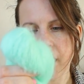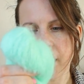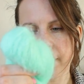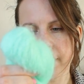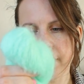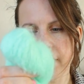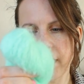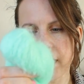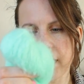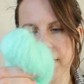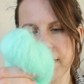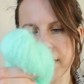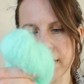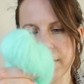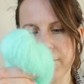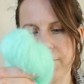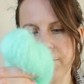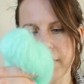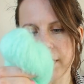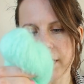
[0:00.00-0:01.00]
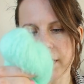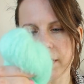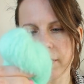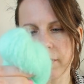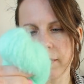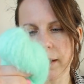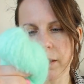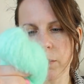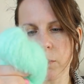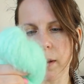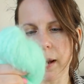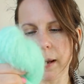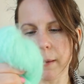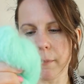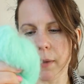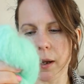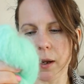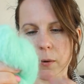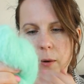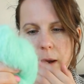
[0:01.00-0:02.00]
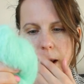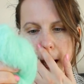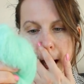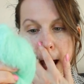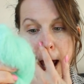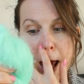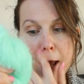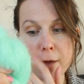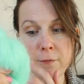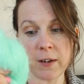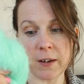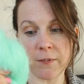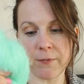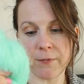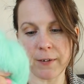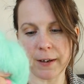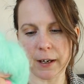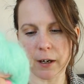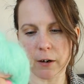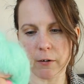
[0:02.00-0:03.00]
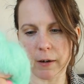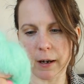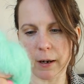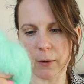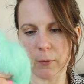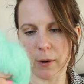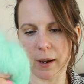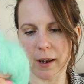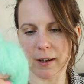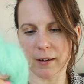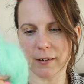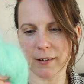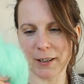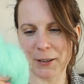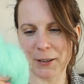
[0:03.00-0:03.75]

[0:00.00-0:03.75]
And this is fingering weight mohair, heavy fingering weight.